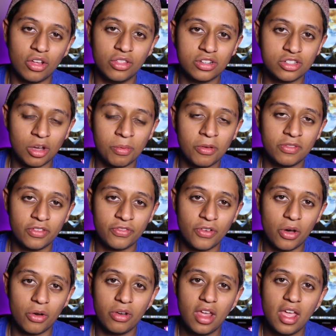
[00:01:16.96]
on the top of the
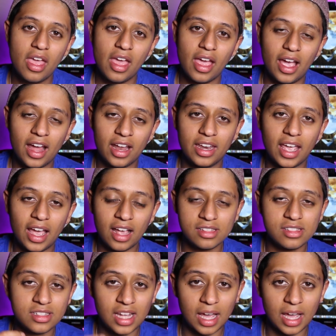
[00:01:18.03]
phone, and it has a